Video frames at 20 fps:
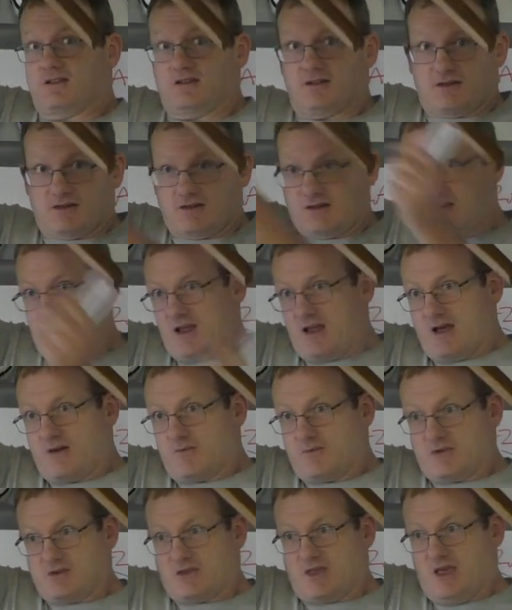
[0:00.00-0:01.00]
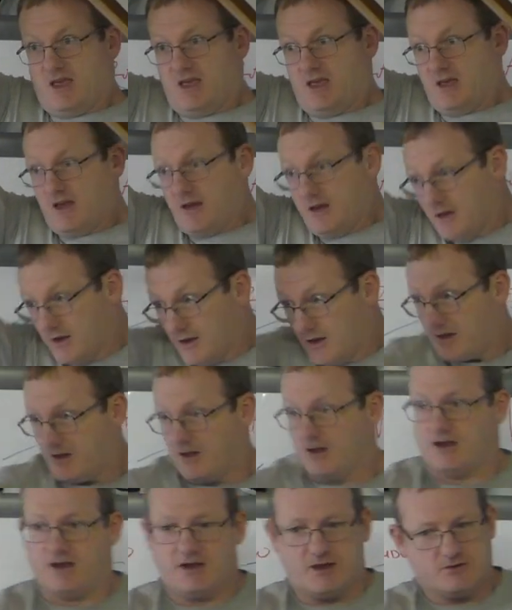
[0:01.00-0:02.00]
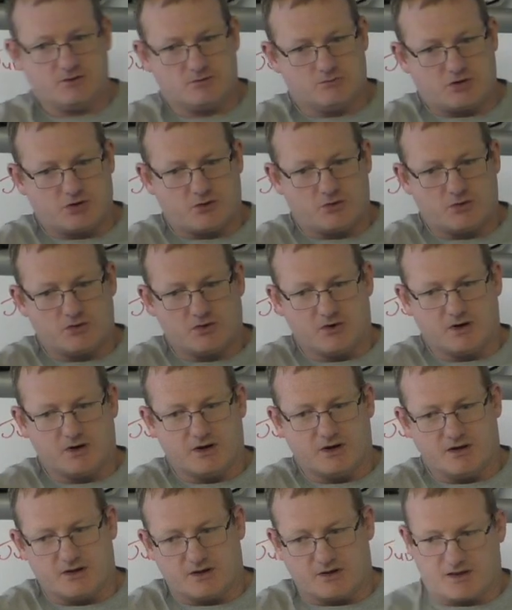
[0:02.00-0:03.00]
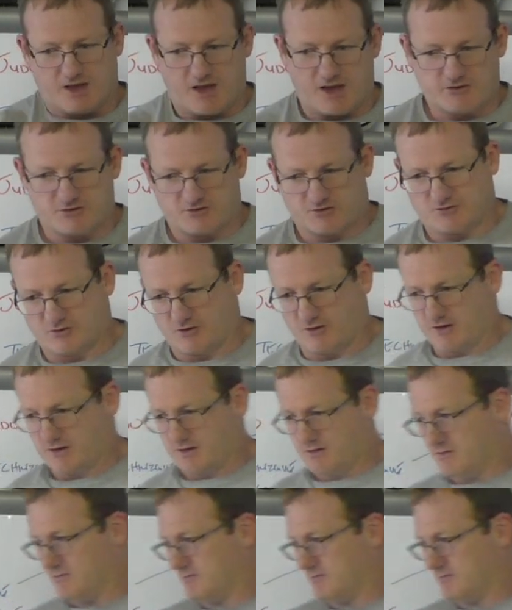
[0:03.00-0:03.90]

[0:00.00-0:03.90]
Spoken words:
it downwards here and counter strike.